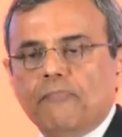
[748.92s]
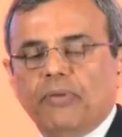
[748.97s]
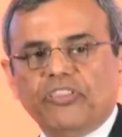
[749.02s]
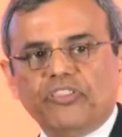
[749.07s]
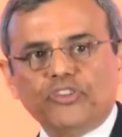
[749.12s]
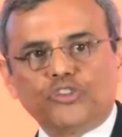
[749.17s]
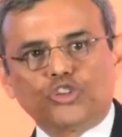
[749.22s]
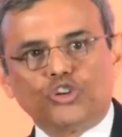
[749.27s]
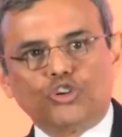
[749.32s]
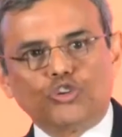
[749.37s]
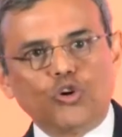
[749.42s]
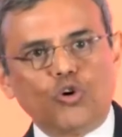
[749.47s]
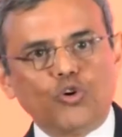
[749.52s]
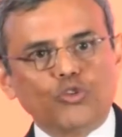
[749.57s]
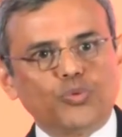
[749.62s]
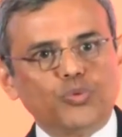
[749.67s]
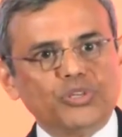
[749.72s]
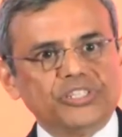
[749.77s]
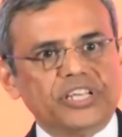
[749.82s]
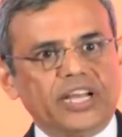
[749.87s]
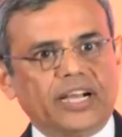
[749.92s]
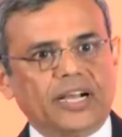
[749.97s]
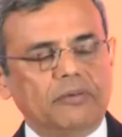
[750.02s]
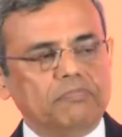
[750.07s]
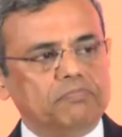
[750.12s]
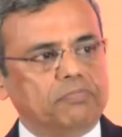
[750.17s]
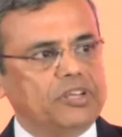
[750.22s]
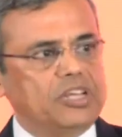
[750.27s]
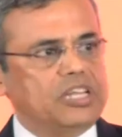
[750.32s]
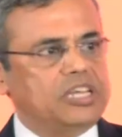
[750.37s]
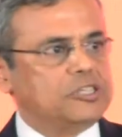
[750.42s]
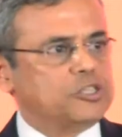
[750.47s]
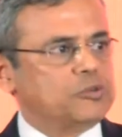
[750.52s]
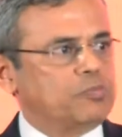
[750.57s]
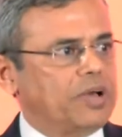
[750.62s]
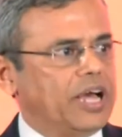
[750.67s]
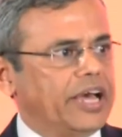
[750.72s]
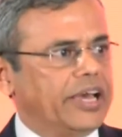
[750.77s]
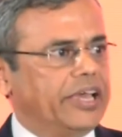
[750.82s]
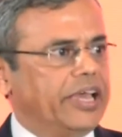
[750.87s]
But this growth was
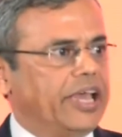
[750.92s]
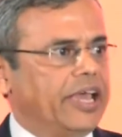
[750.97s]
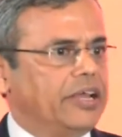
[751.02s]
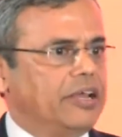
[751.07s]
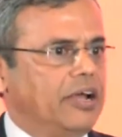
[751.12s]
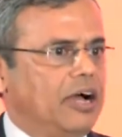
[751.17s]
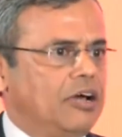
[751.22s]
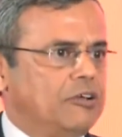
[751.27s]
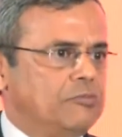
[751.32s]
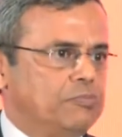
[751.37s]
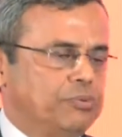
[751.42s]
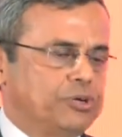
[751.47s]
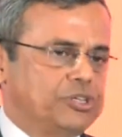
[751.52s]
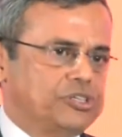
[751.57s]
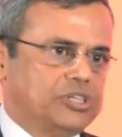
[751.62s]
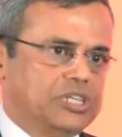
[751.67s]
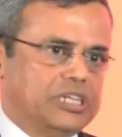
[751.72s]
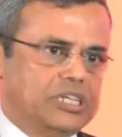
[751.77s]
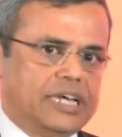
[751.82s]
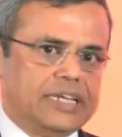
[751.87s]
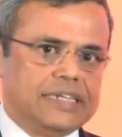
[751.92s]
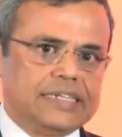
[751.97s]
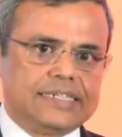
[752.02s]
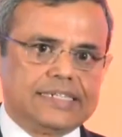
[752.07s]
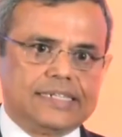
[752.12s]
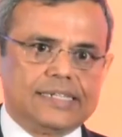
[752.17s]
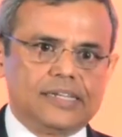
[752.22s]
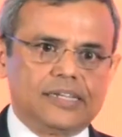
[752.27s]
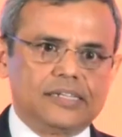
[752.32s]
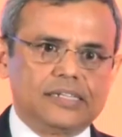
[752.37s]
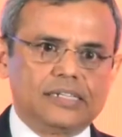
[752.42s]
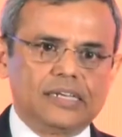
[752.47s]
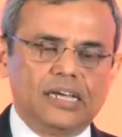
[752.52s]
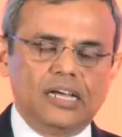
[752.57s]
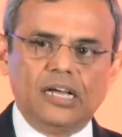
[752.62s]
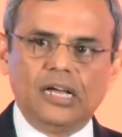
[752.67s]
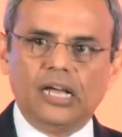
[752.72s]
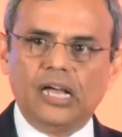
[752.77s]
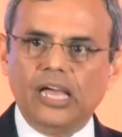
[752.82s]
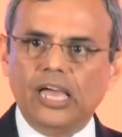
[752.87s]
accompanied by an unprecedented
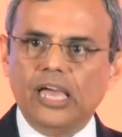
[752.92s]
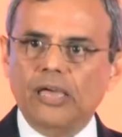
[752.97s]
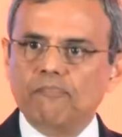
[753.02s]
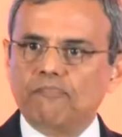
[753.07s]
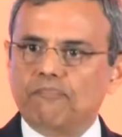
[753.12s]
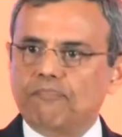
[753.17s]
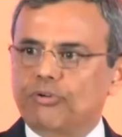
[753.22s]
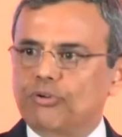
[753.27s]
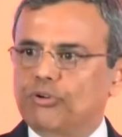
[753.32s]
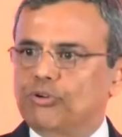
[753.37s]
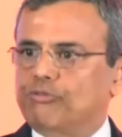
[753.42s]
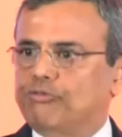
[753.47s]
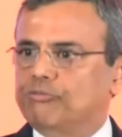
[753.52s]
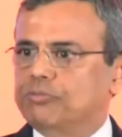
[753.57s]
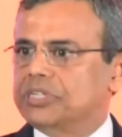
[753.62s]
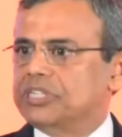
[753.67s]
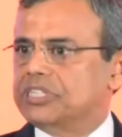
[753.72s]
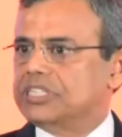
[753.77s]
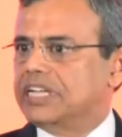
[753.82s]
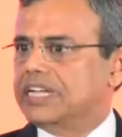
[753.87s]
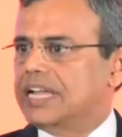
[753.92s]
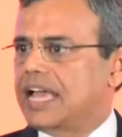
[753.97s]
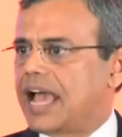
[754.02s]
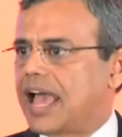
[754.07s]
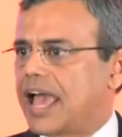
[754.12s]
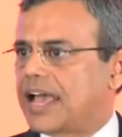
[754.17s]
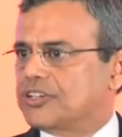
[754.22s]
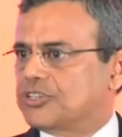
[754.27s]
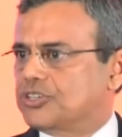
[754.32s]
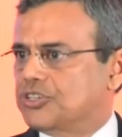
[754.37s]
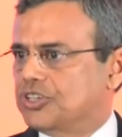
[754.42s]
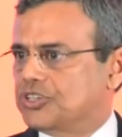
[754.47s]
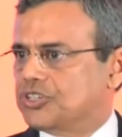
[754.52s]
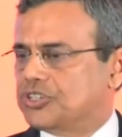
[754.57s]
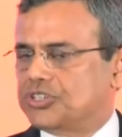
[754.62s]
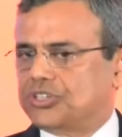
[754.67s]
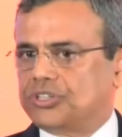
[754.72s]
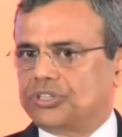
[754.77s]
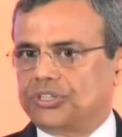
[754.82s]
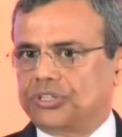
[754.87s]
improvement in
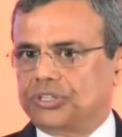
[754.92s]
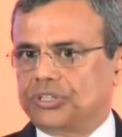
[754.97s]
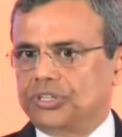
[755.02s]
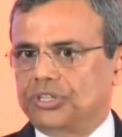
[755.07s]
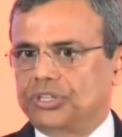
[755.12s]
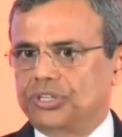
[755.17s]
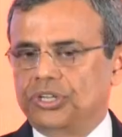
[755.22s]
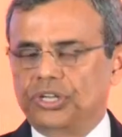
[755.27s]
access,